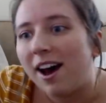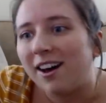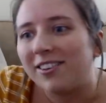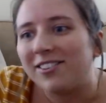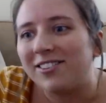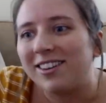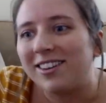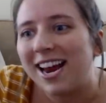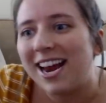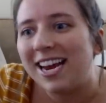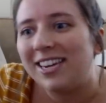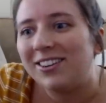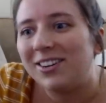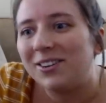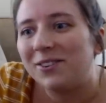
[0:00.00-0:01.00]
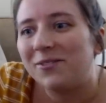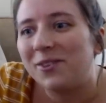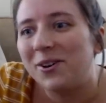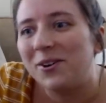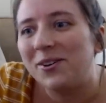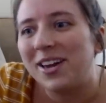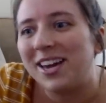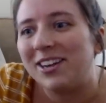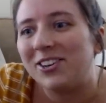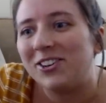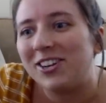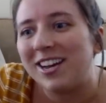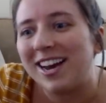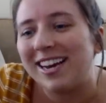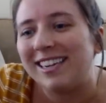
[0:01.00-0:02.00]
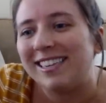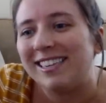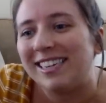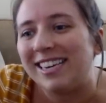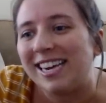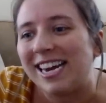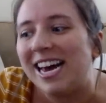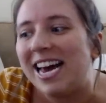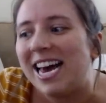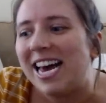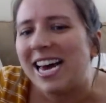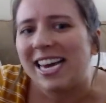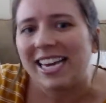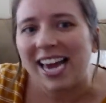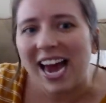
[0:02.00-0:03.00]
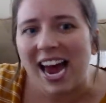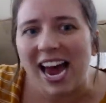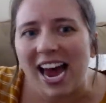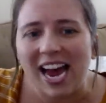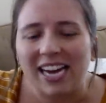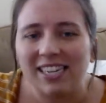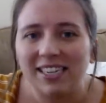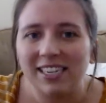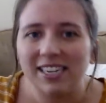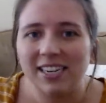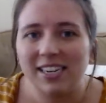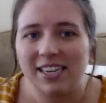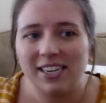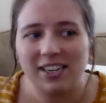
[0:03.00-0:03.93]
Oscar said, hey, change of location. I see. Yeah, I did